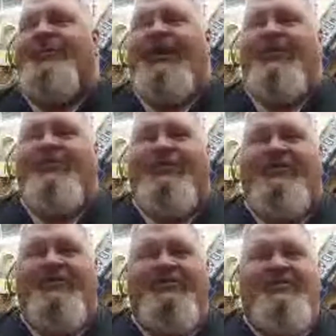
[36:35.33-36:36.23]
with
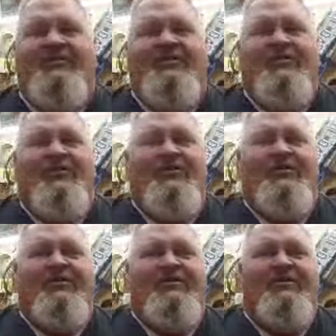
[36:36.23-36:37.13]

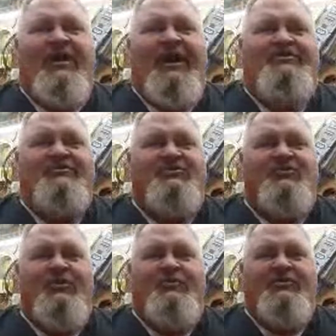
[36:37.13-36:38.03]
actual sweet
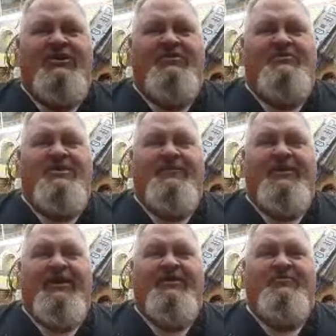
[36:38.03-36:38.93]
potatoes. I mean, I
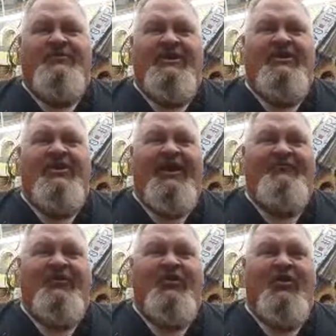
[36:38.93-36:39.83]
think you'd have to
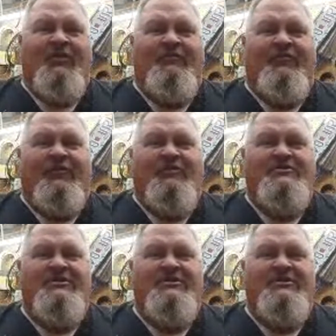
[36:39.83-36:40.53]
cook them first.